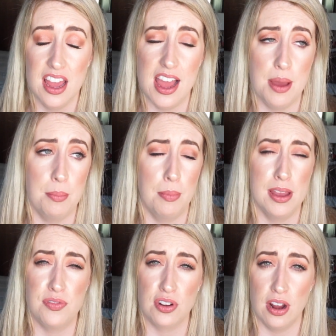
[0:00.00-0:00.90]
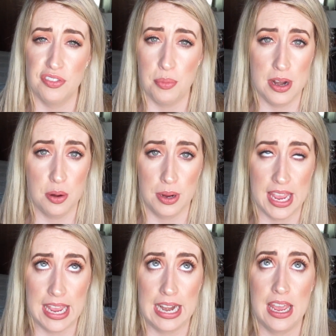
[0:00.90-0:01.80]
Um, if you're not familiar with
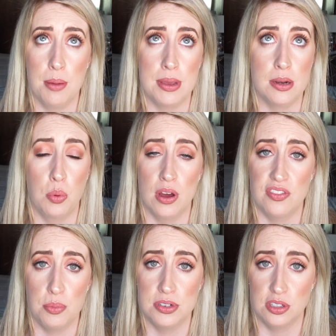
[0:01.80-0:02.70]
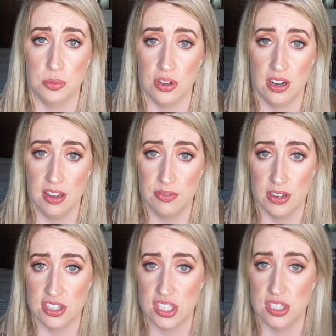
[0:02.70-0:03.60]
Kaylee, I mean, what have you been doing with your life?
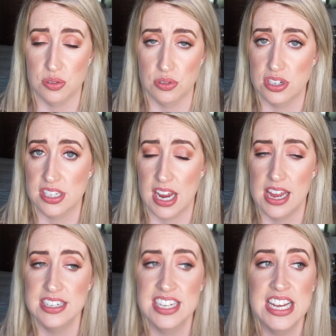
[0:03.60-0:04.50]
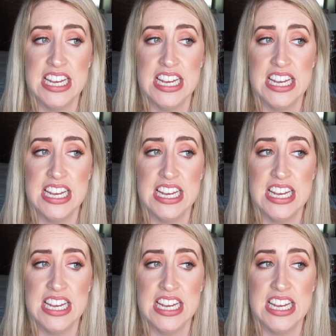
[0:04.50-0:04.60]
I just don't understand.